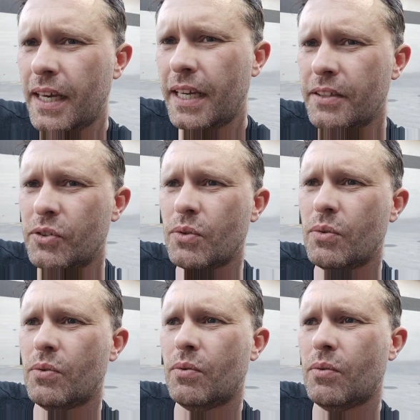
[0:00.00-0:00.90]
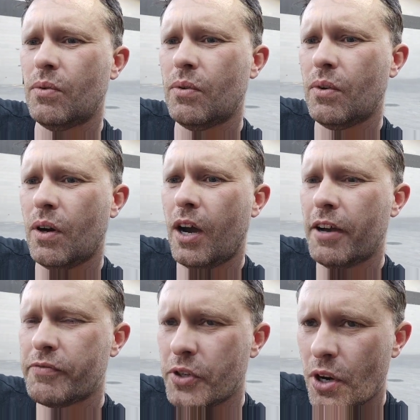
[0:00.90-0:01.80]
And
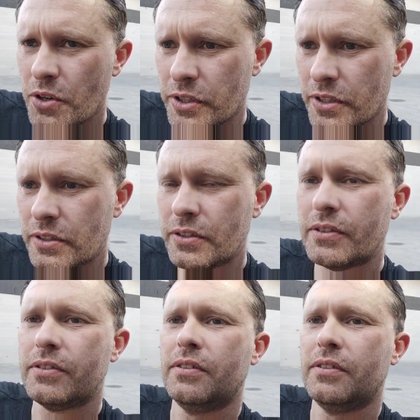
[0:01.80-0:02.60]
I've noticed